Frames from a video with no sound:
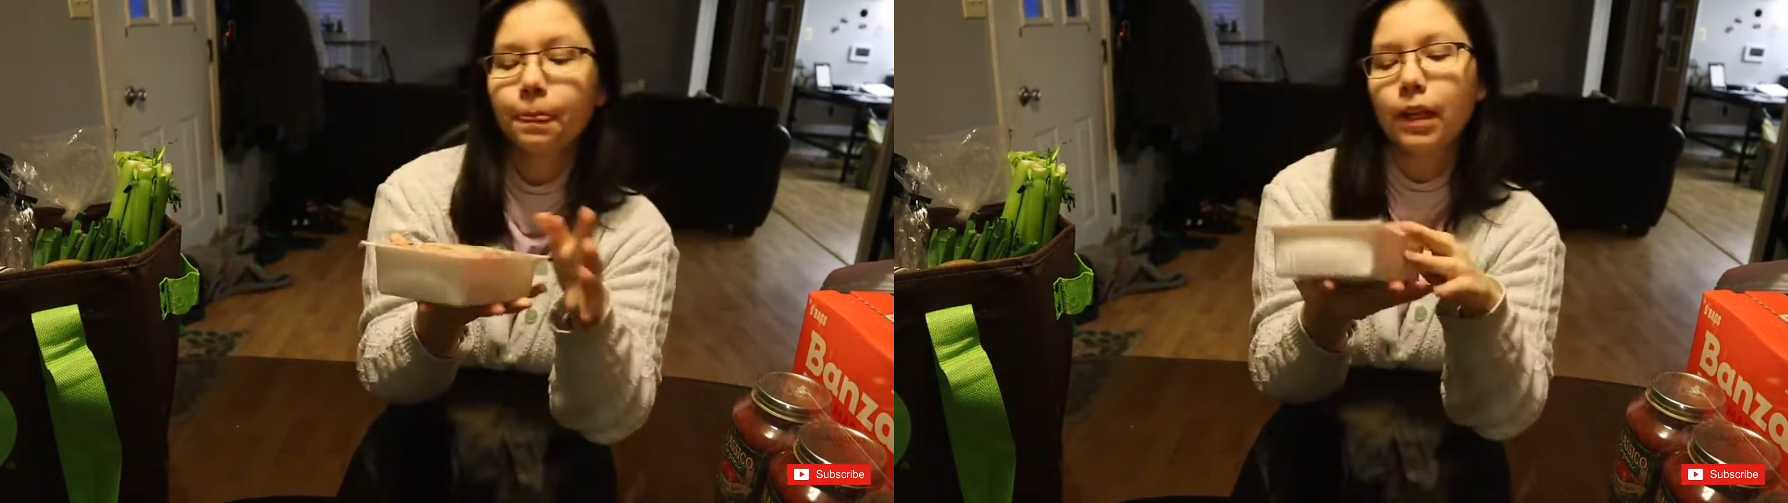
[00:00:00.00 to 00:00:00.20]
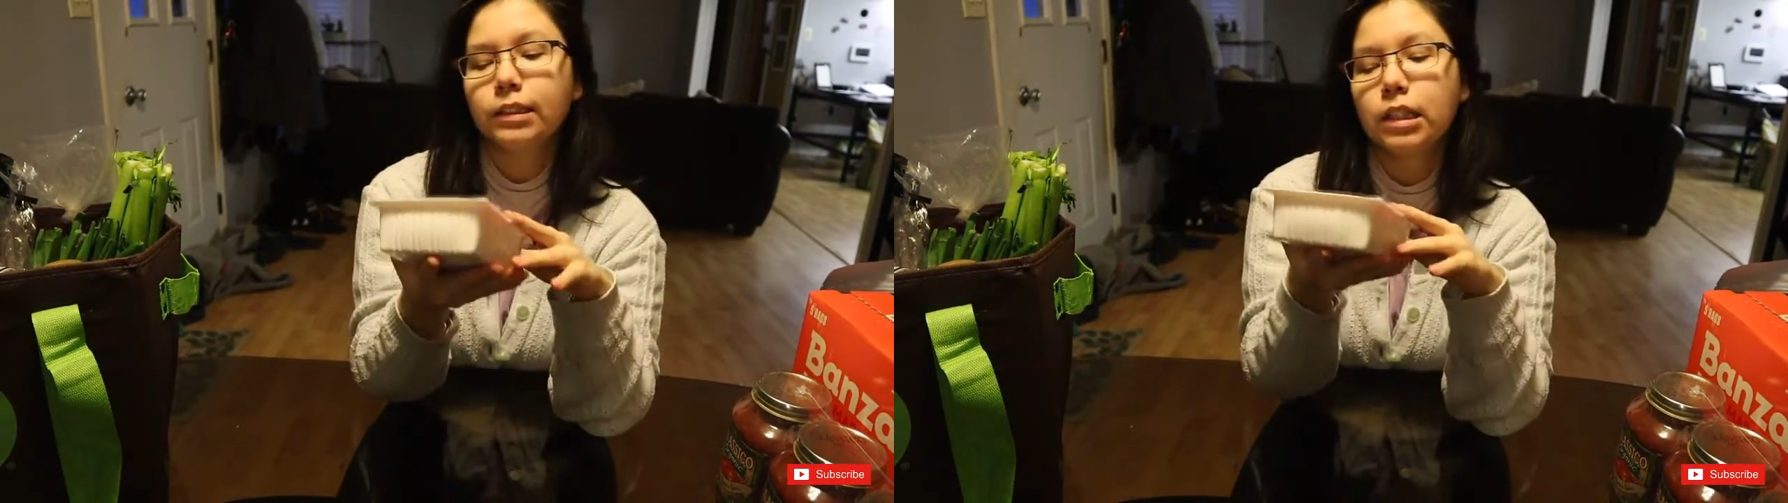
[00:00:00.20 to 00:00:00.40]

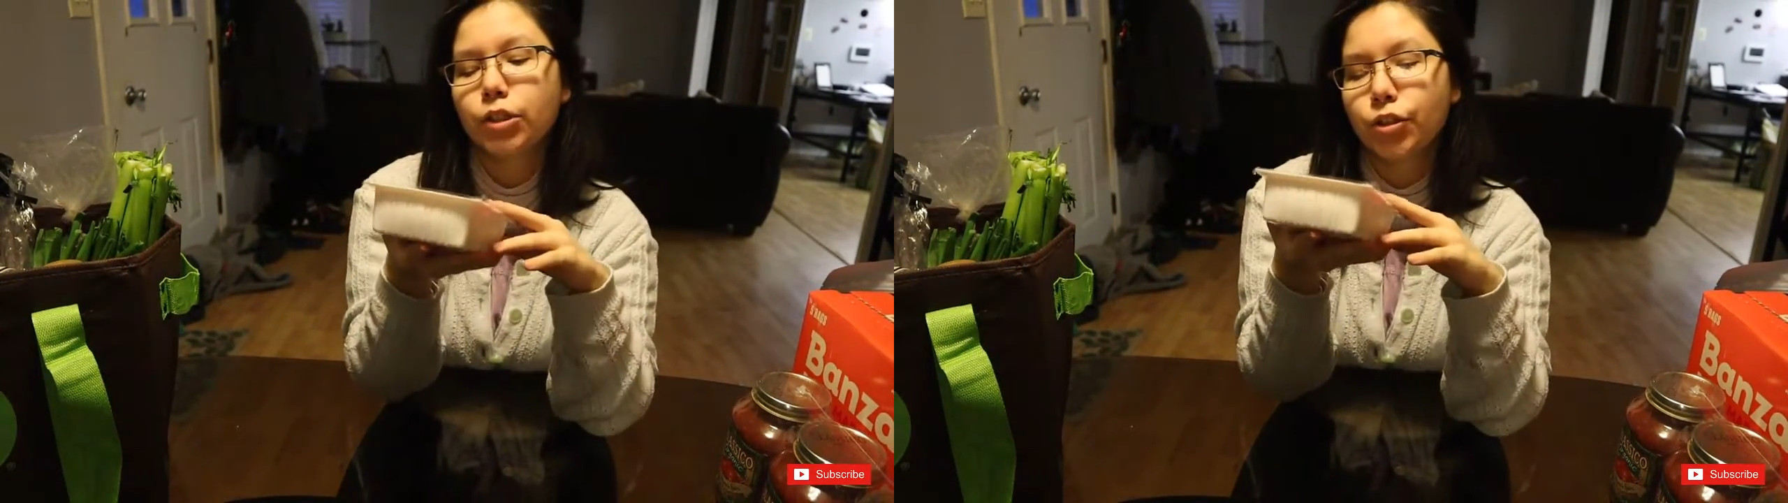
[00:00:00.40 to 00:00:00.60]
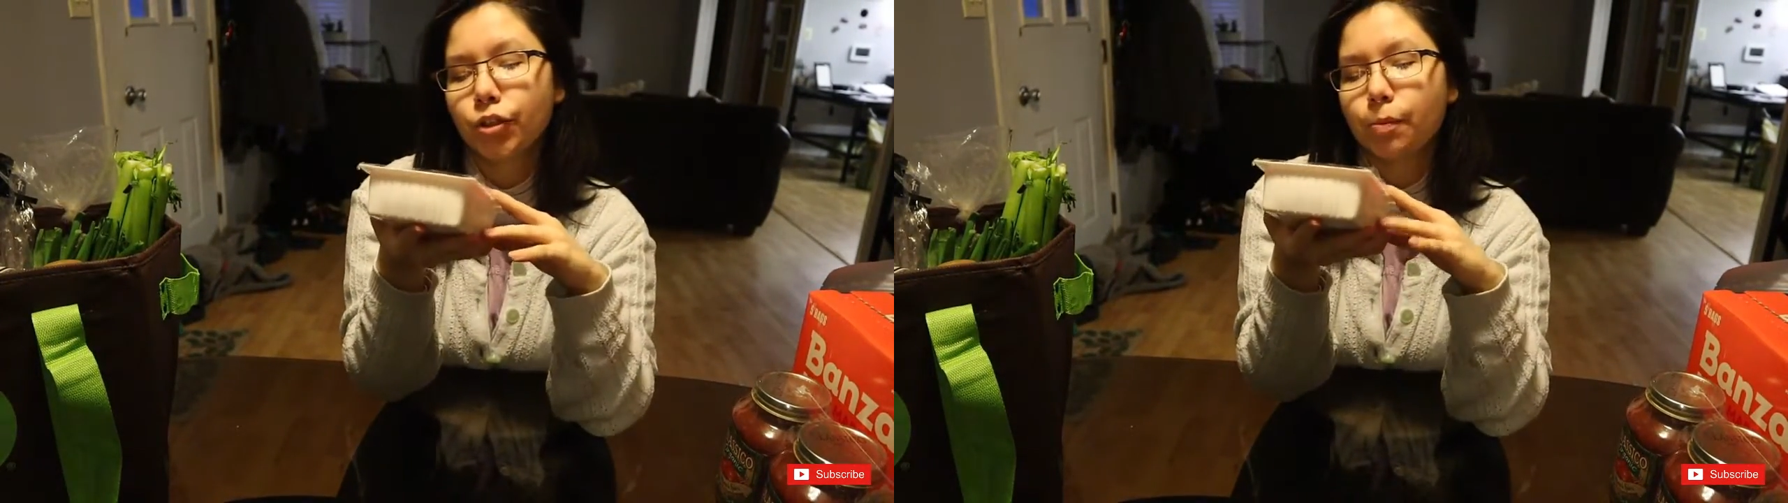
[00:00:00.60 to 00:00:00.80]
It's
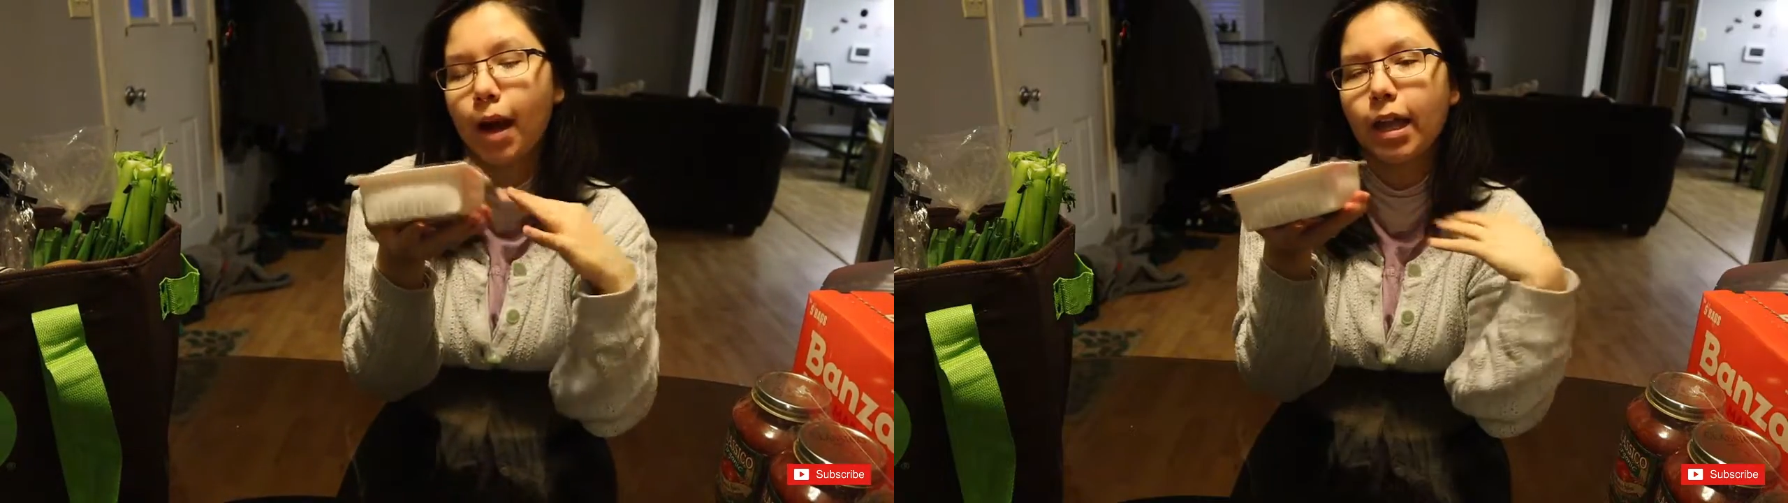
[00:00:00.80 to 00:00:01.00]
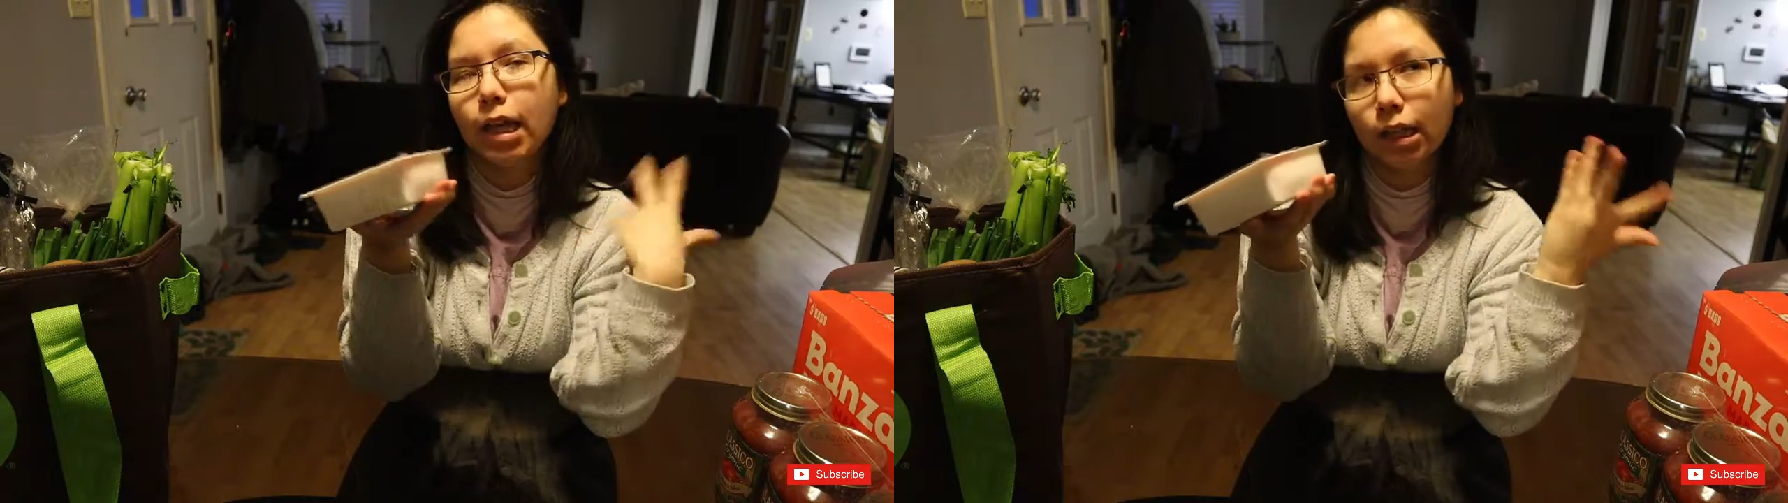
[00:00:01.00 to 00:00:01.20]
easier to
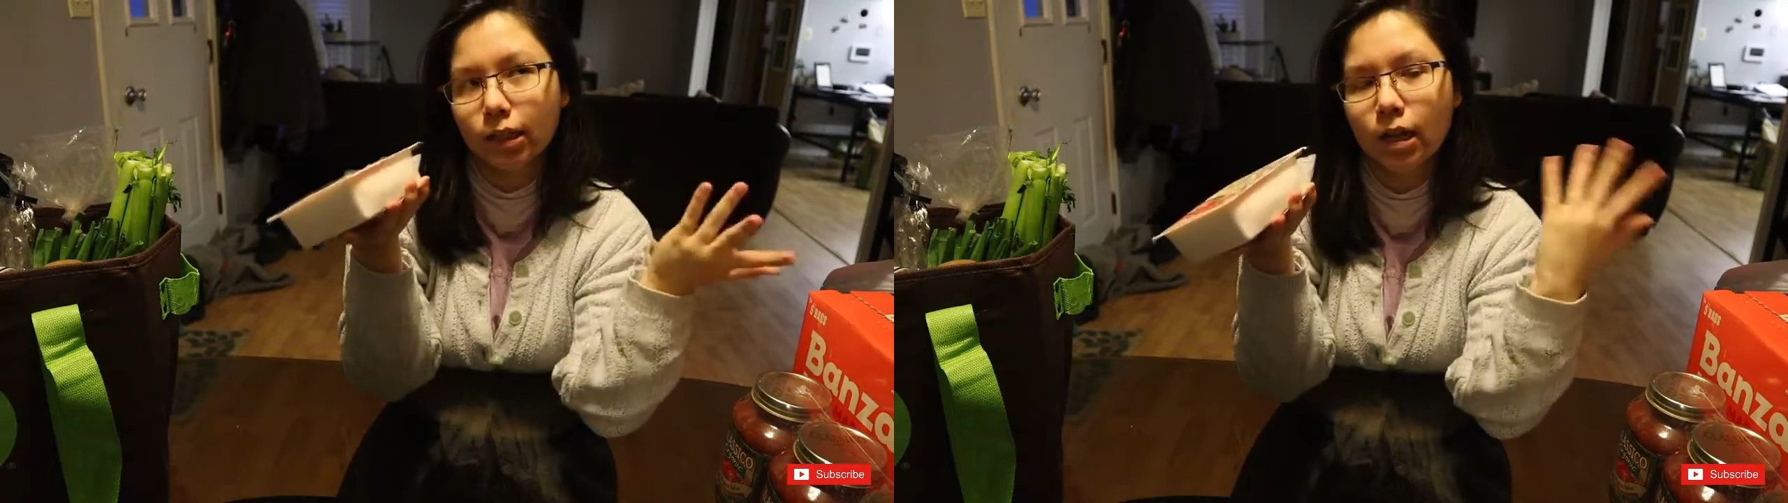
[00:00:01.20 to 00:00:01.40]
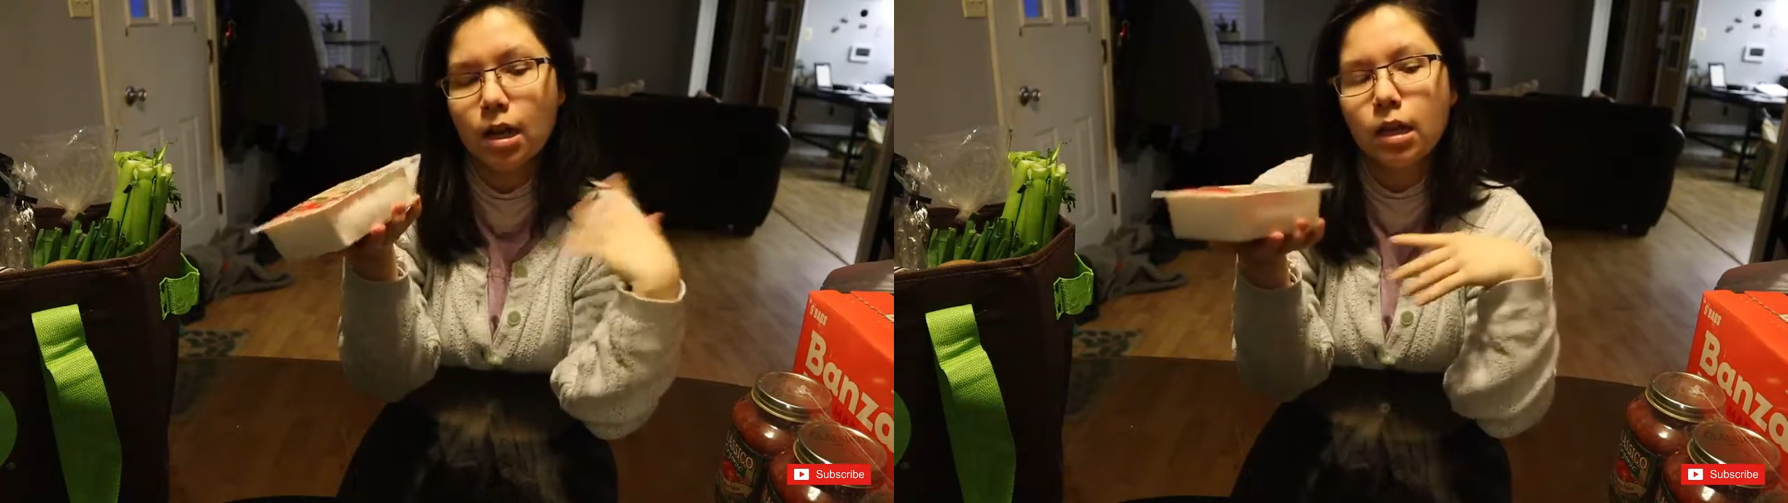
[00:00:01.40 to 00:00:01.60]
buy there